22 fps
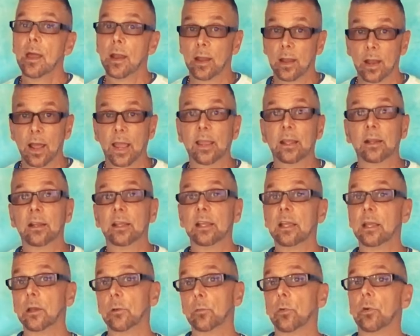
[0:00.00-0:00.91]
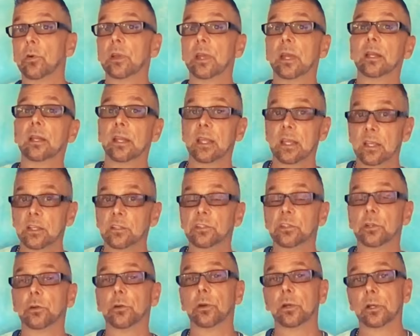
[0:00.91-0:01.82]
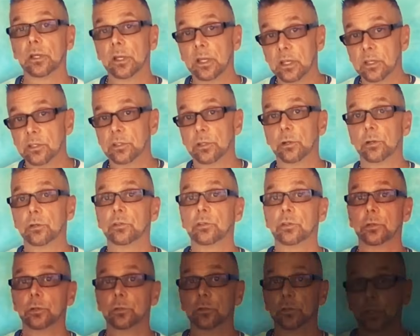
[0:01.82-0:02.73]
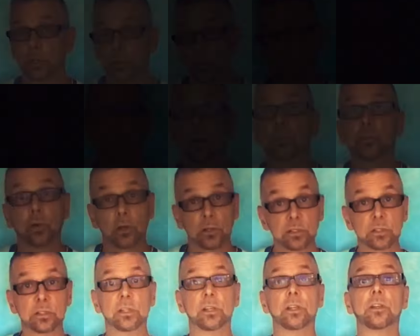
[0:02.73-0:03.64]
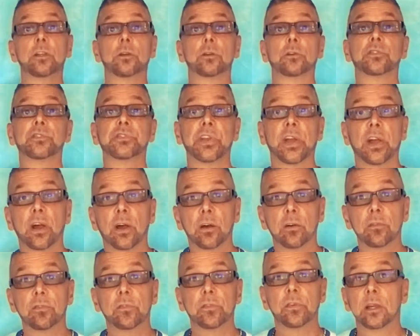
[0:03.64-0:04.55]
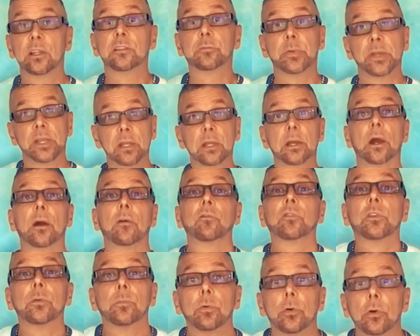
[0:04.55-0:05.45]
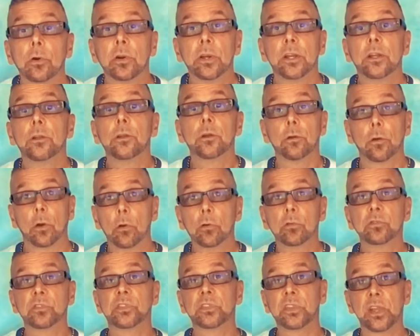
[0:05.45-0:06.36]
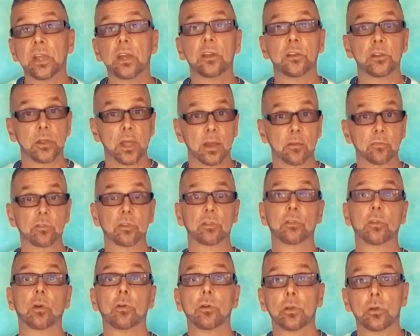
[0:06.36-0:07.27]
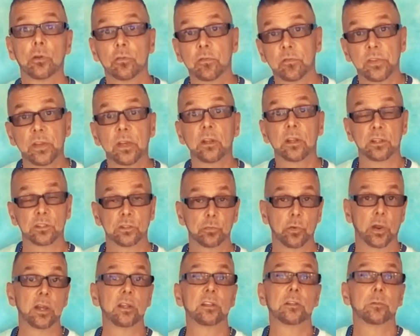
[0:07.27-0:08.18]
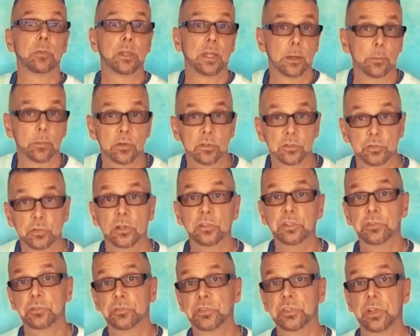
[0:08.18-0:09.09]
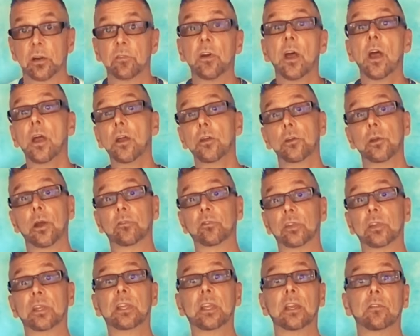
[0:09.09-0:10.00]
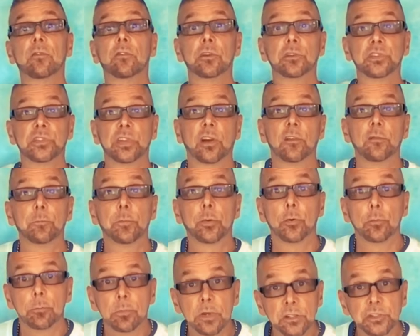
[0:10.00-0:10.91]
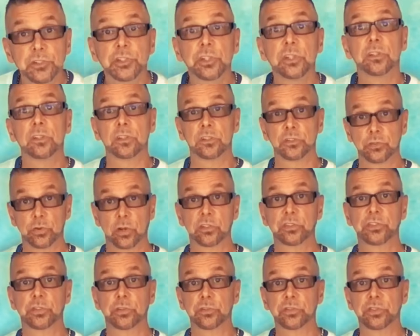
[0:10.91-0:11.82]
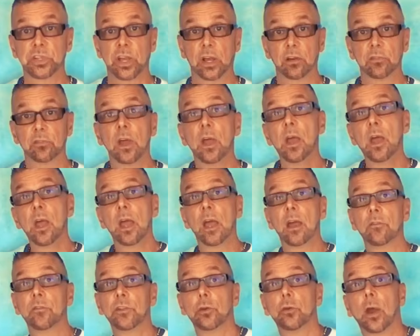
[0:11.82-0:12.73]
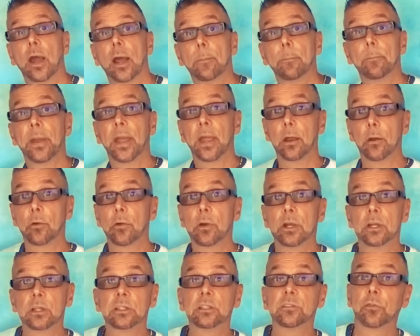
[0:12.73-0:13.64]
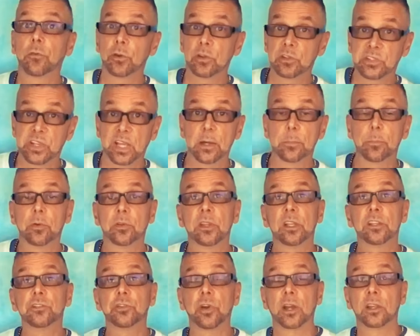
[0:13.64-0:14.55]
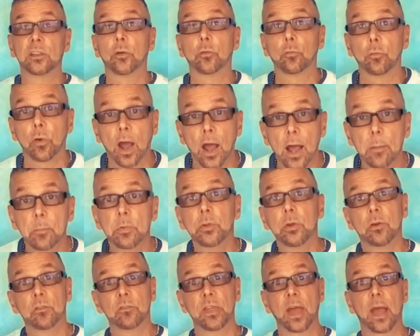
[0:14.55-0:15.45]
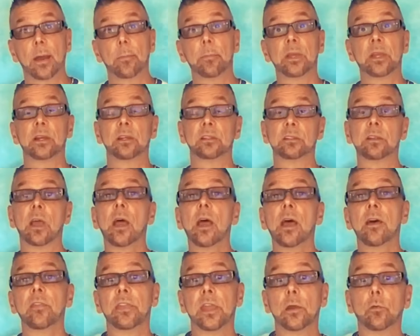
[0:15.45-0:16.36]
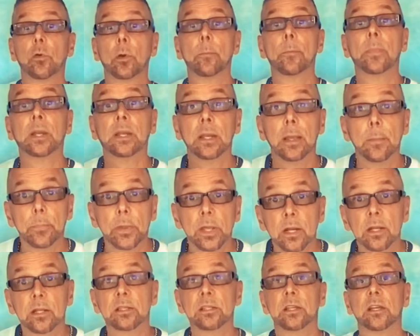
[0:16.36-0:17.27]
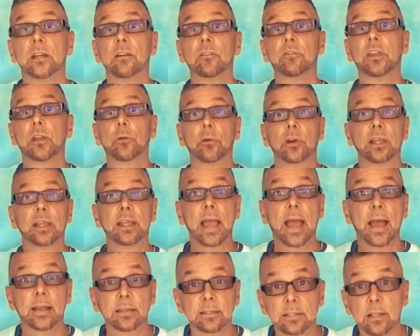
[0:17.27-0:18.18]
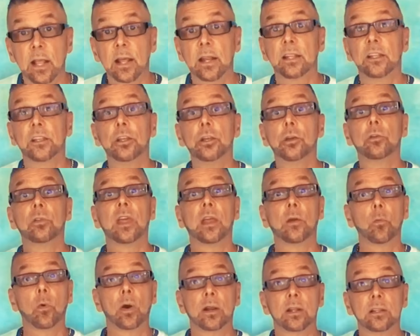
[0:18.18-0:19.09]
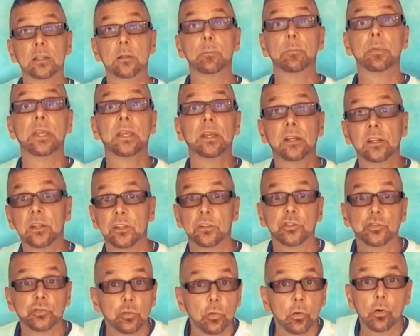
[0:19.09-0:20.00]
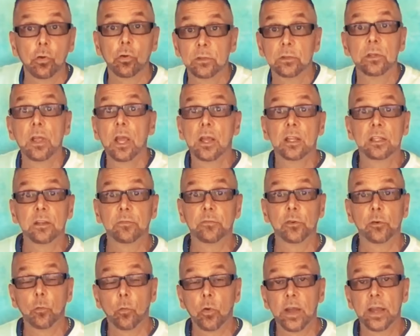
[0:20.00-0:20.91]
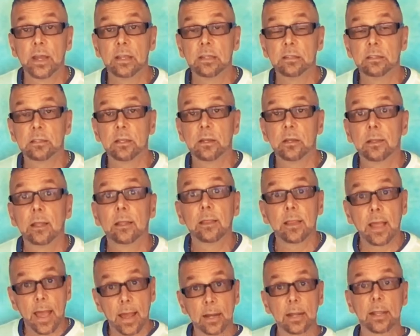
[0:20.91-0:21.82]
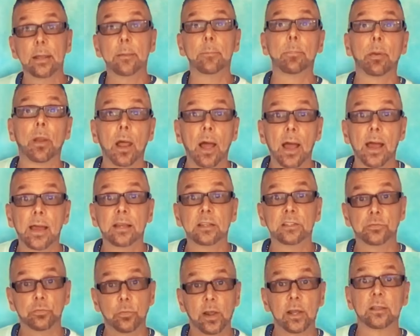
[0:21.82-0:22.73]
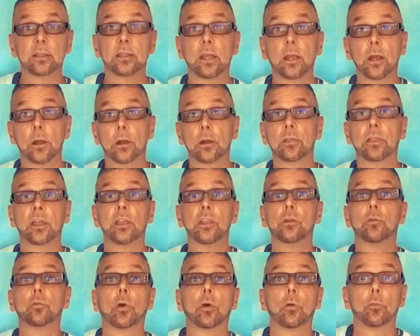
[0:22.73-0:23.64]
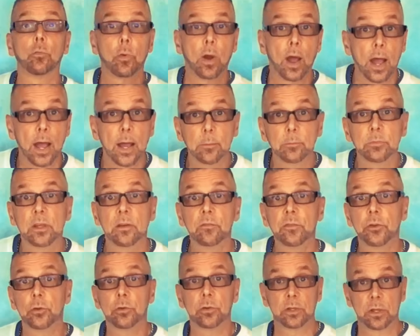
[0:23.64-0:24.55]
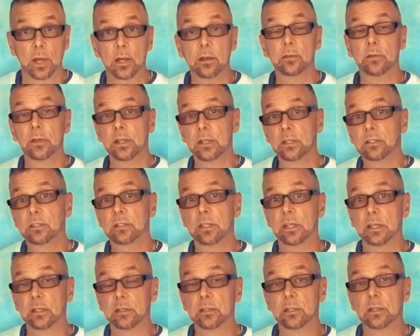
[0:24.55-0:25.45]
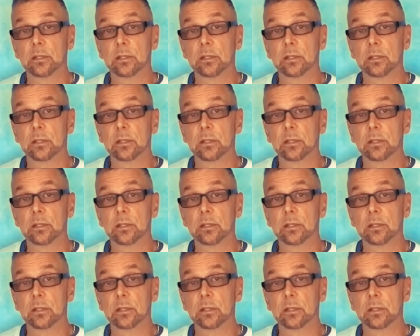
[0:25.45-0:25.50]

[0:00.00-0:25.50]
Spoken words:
likely it will get easier and easier to do. Trusting yourself is being comfortable in your own skin. You have to know your feelings, right? To be able to trust yourself, you have to give yourself permission to trust yourself. If you had parents, for example, that tried to rob you of that because they were manipulative, they were gaslighting you, they wanted to be in control in different ways, then that implies right there that you were robbed of your gut instinct.